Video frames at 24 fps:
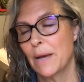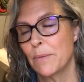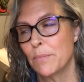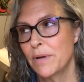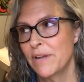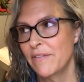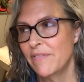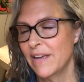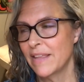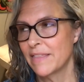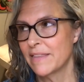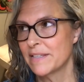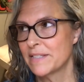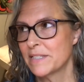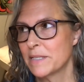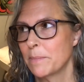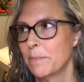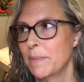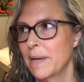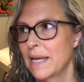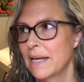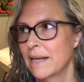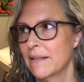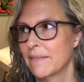we've had this
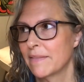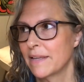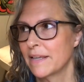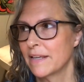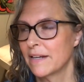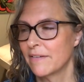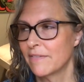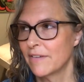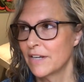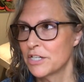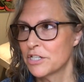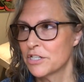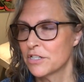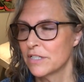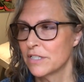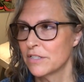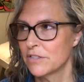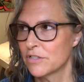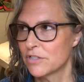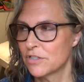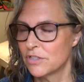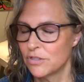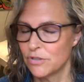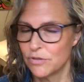debate at the Innovation
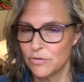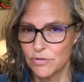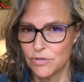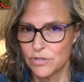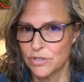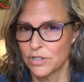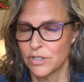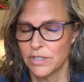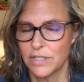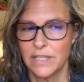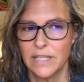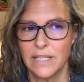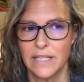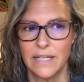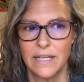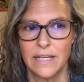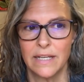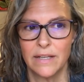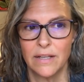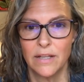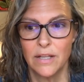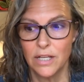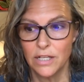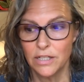Institute,
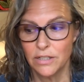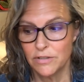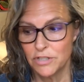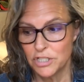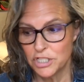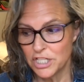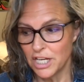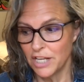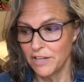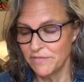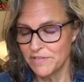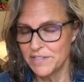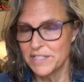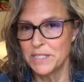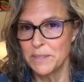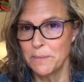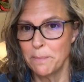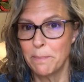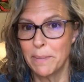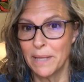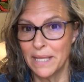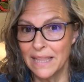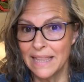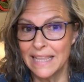certainly shelf
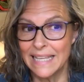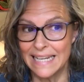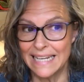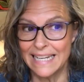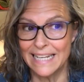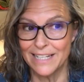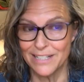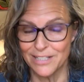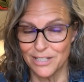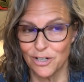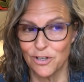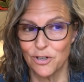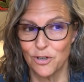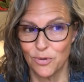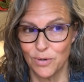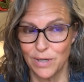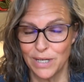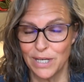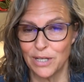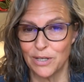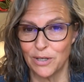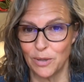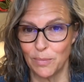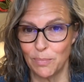stability is a
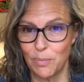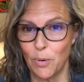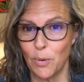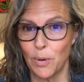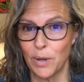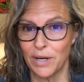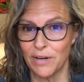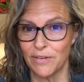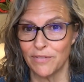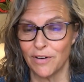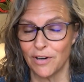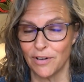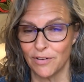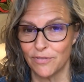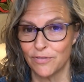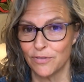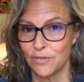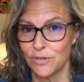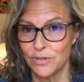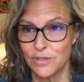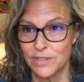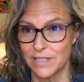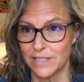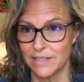critical point of our
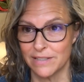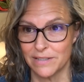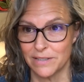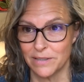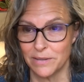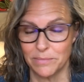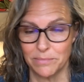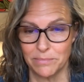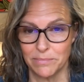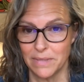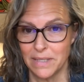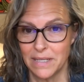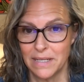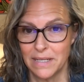food system.